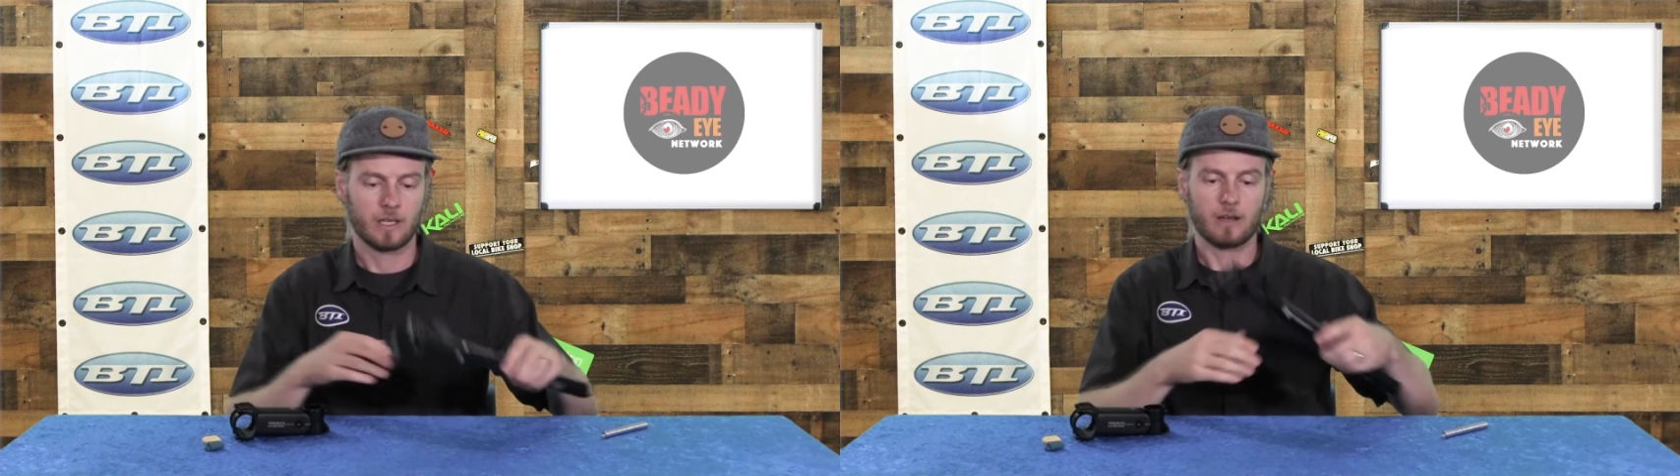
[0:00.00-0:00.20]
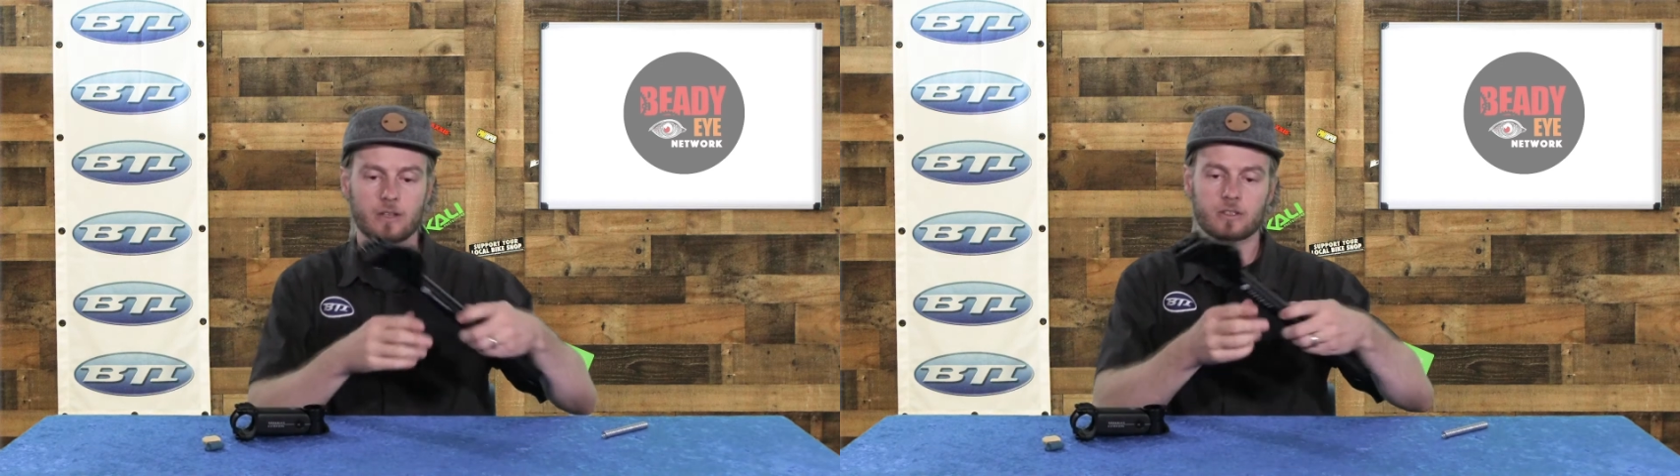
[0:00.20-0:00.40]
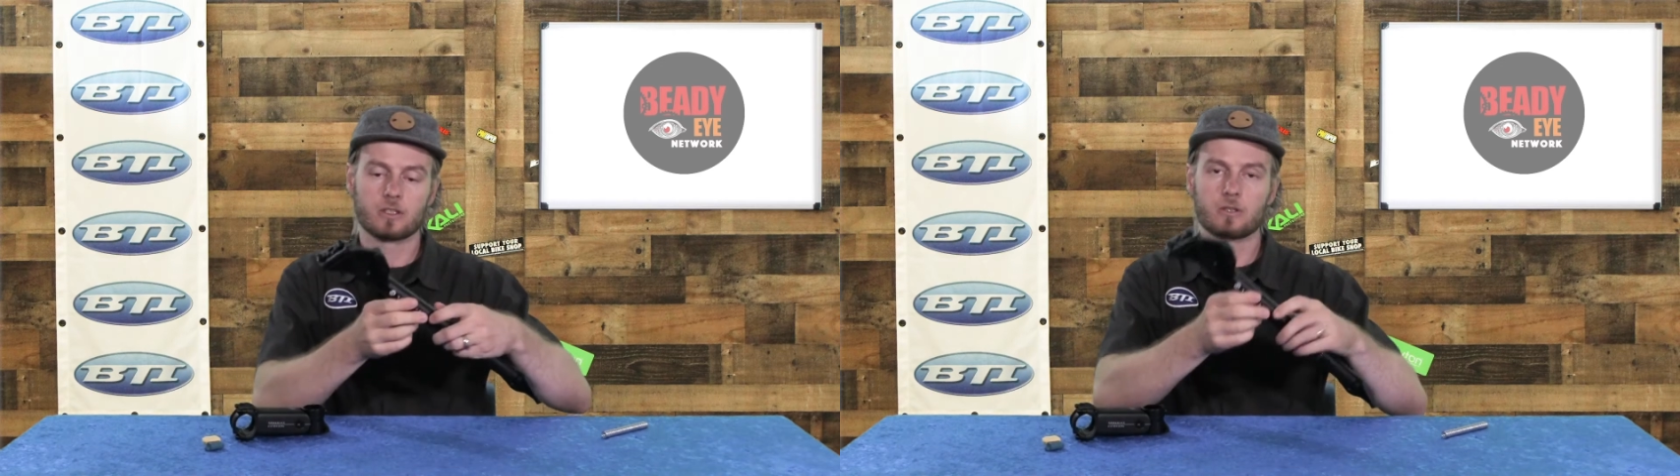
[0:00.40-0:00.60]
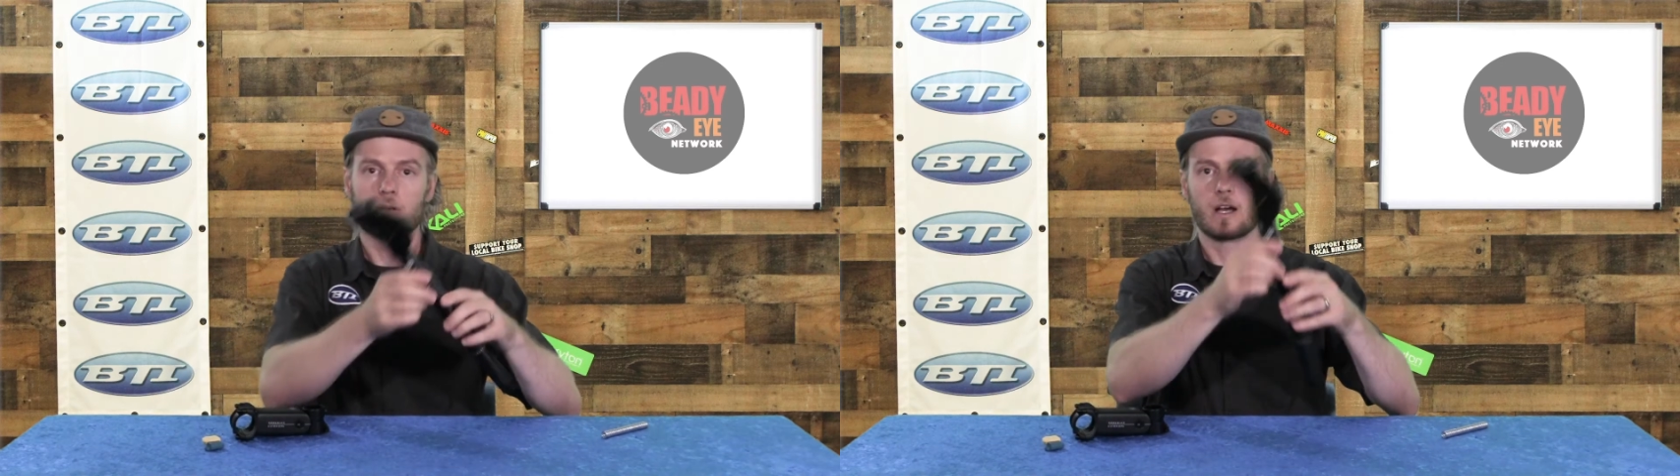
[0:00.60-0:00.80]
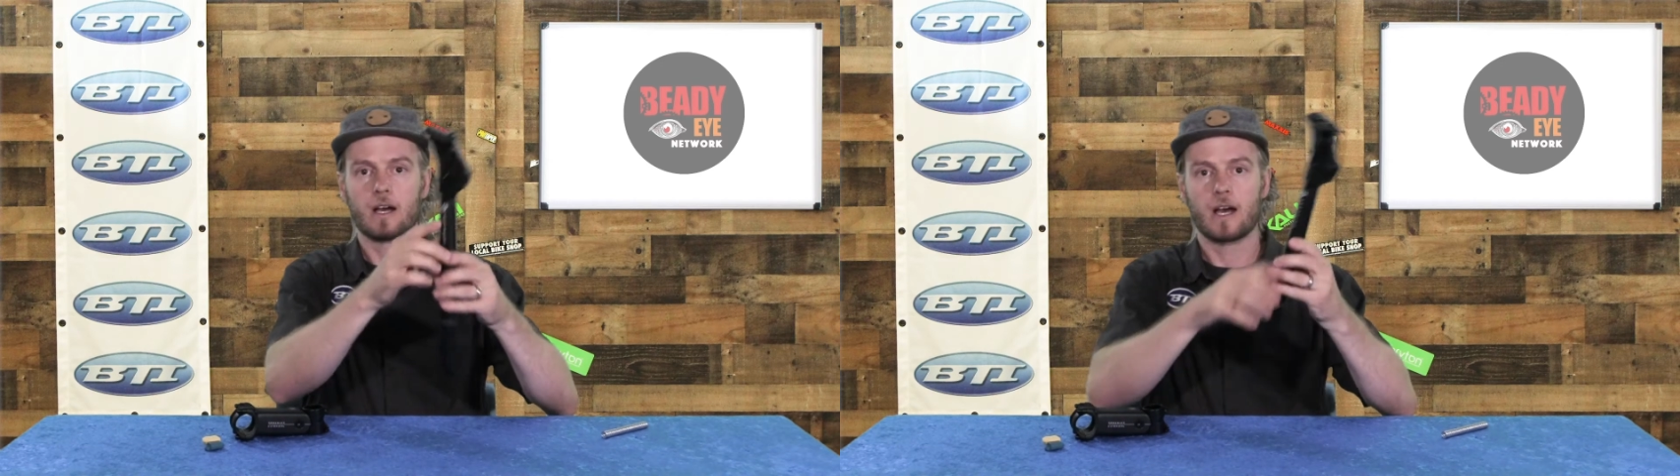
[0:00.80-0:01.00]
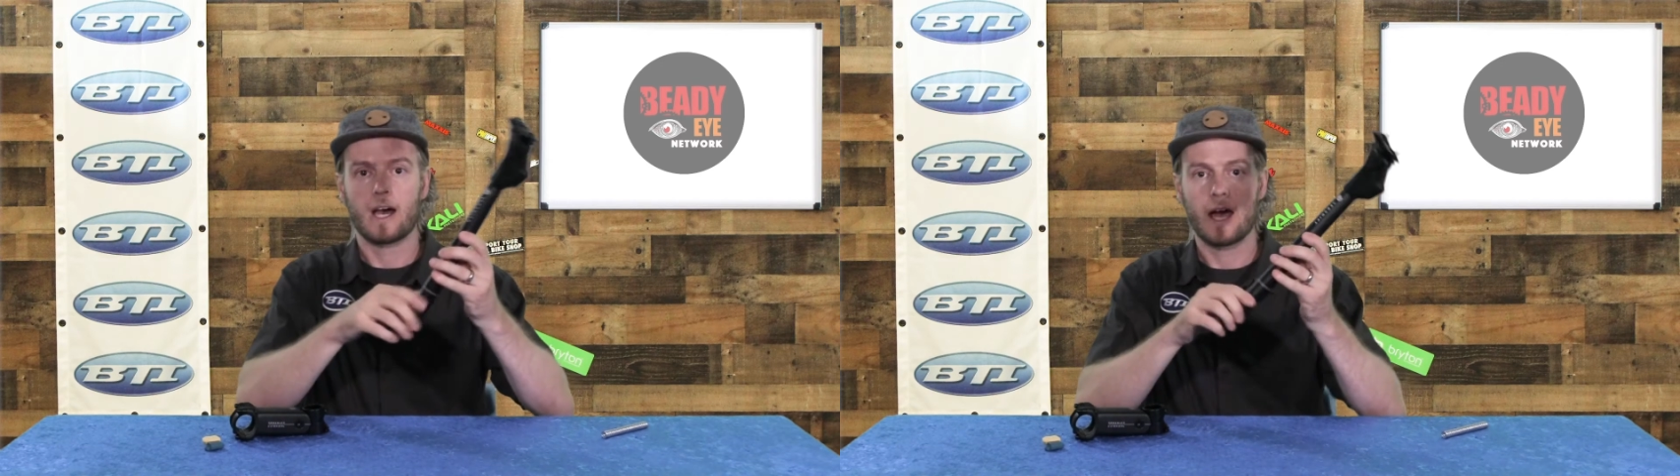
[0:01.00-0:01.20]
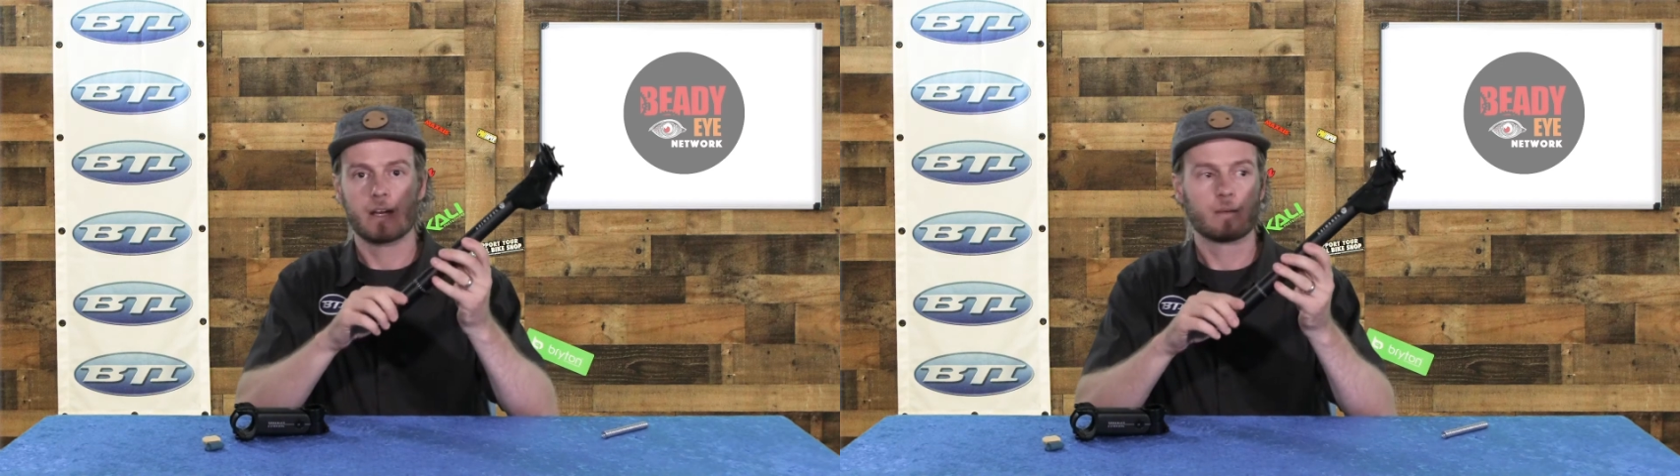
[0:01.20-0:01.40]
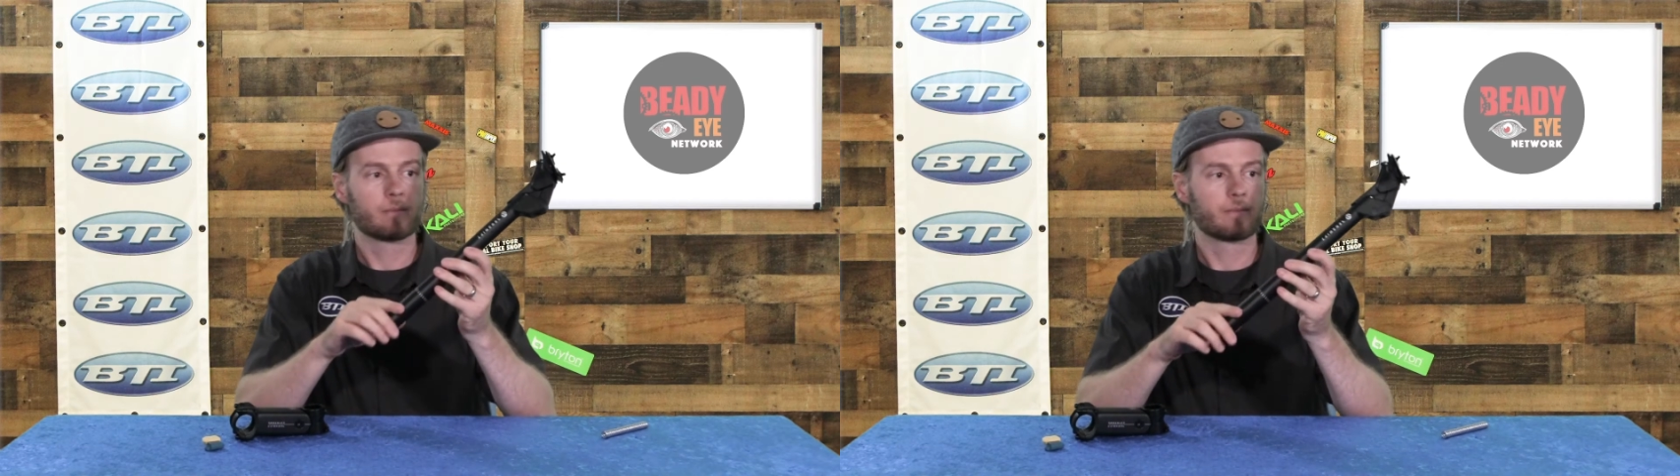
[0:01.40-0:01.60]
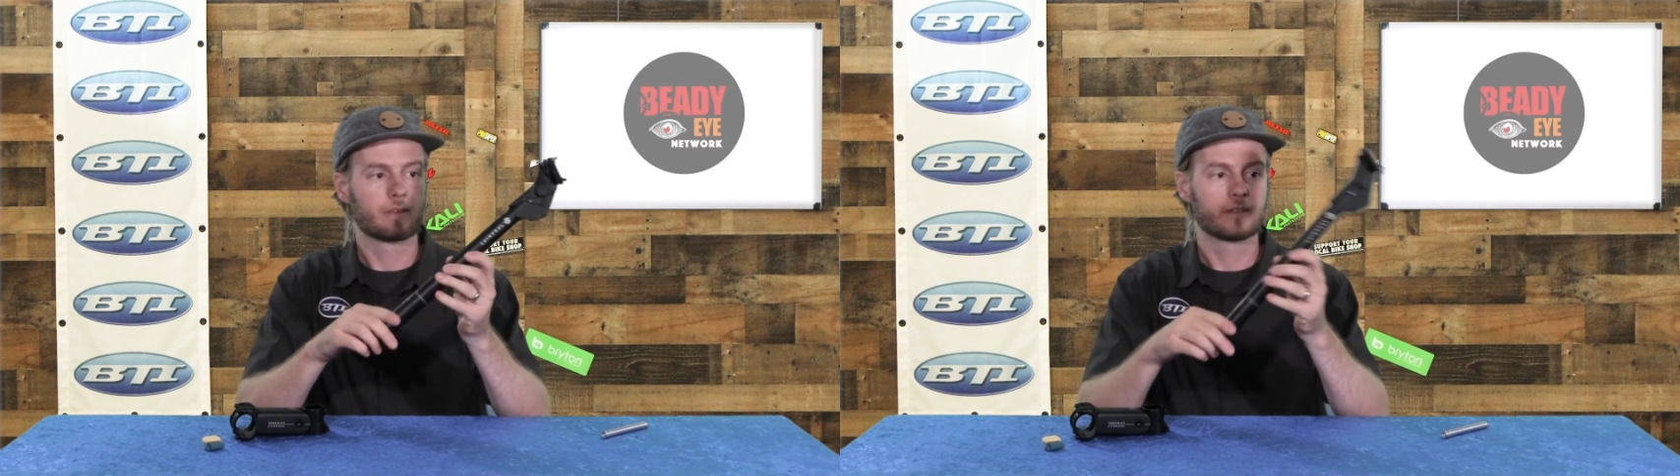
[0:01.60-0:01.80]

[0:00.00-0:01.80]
Now here's a newer item.